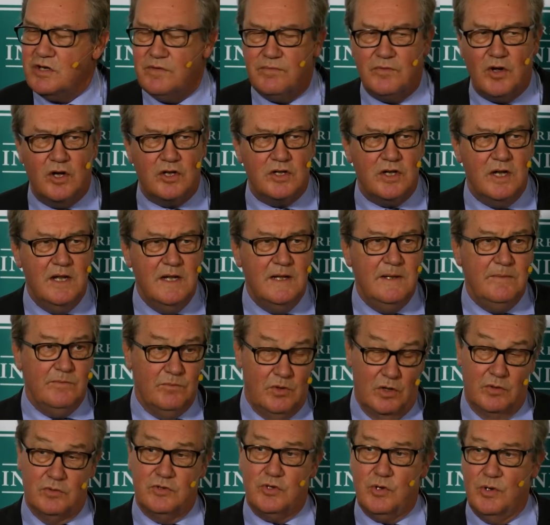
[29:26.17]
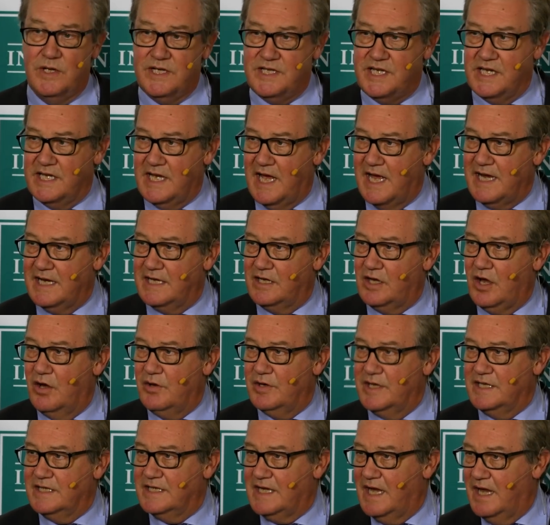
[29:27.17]
You've got, 28
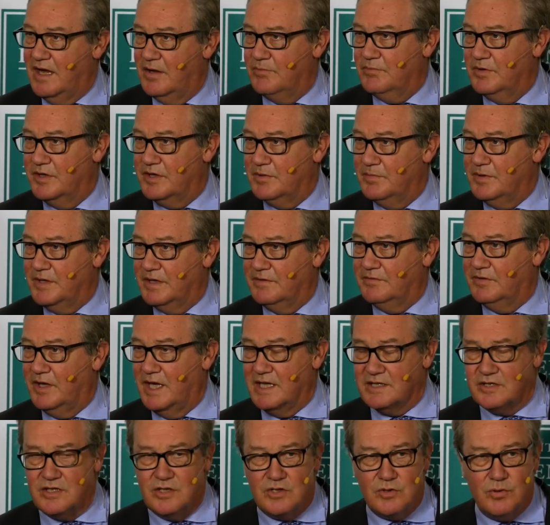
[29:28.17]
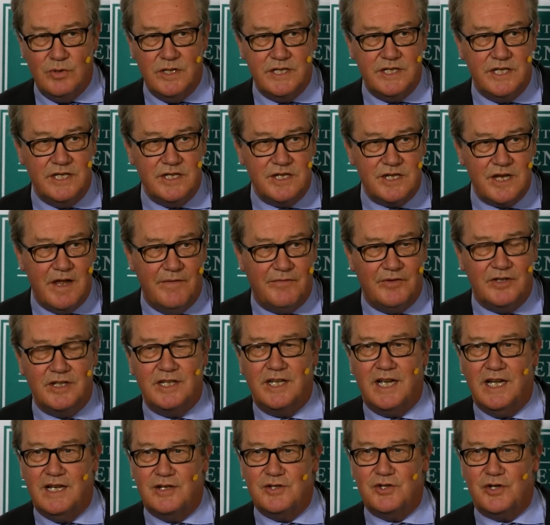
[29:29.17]
going down with a bit of luck to 27
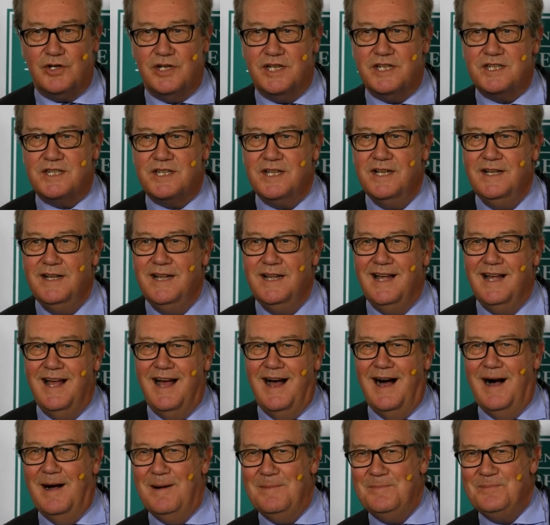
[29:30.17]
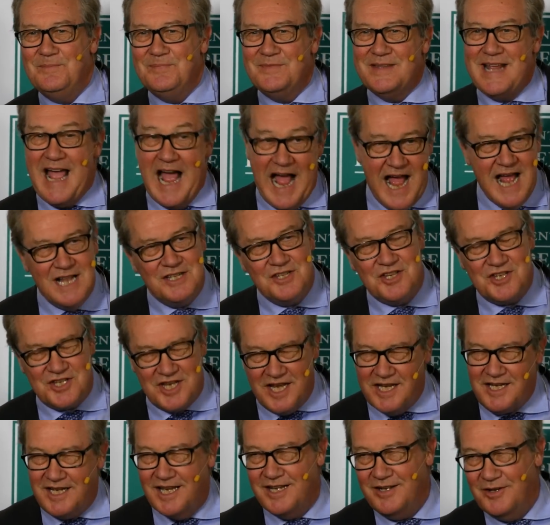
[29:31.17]
countries and
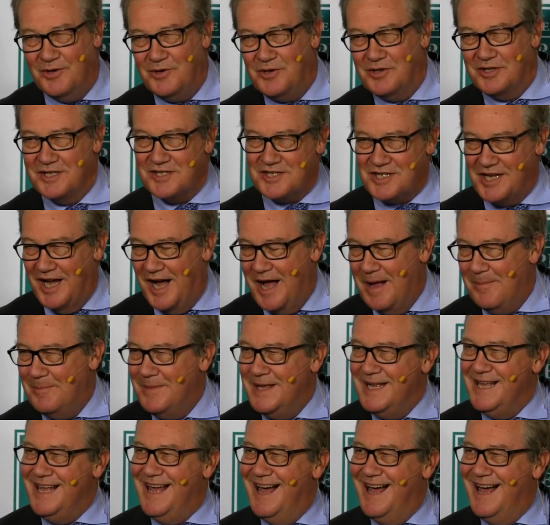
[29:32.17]
sinking all the time.